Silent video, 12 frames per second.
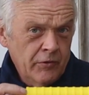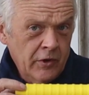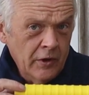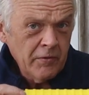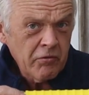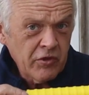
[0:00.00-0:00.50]
And
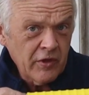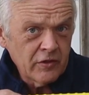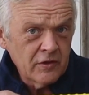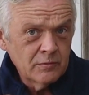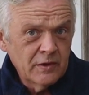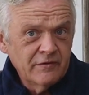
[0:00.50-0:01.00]
the other
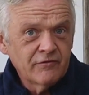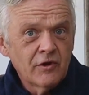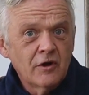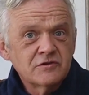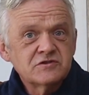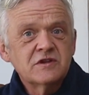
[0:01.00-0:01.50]
thing that we've
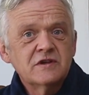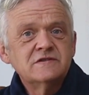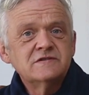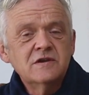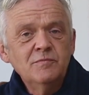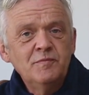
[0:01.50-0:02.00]
lost
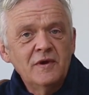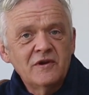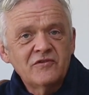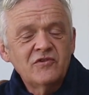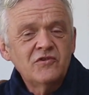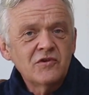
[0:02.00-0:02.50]
is the
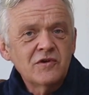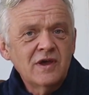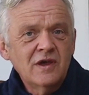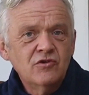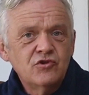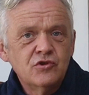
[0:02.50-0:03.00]
ability to
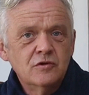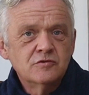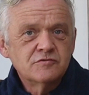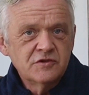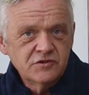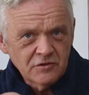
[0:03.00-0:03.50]
get
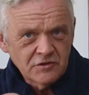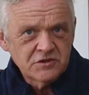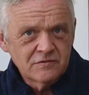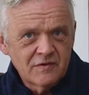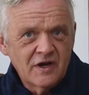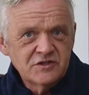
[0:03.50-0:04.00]
huge
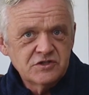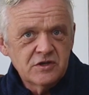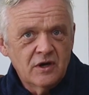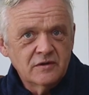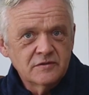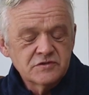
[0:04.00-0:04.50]
reduction
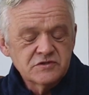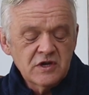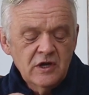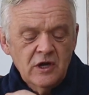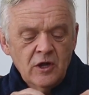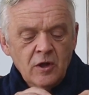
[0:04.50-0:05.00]

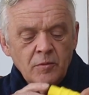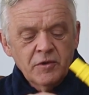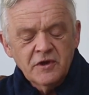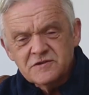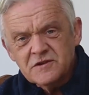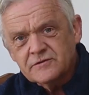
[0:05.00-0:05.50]
ratios.
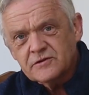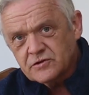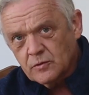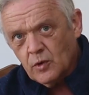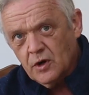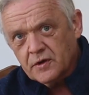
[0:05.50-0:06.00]
Because this
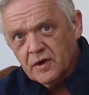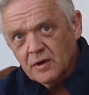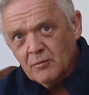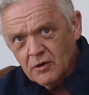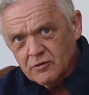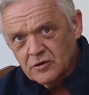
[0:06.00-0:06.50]
is a
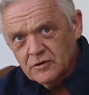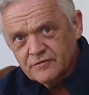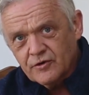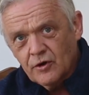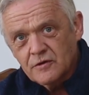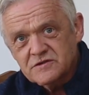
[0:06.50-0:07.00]
working model,
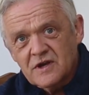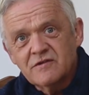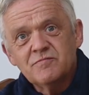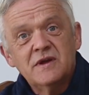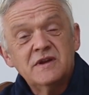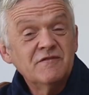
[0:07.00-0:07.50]
of course,
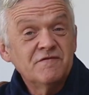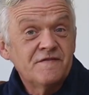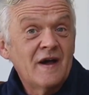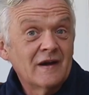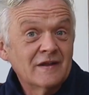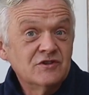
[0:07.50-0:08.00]
I've made it
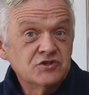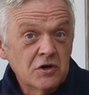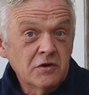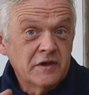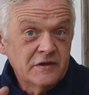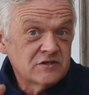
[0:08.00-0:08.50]
fairly
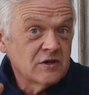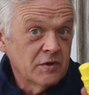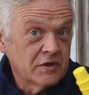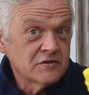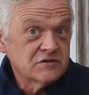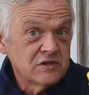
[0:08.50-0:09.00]
chunky so
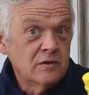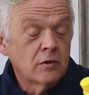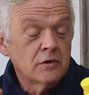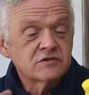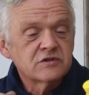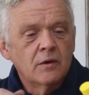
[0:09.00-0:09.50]
we can see
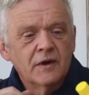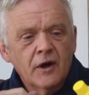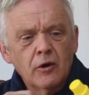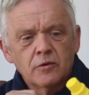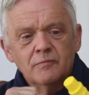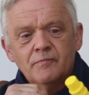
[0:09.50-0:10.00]
what's
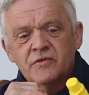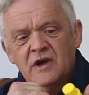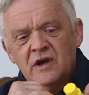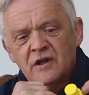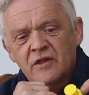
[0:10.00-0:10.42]
going on.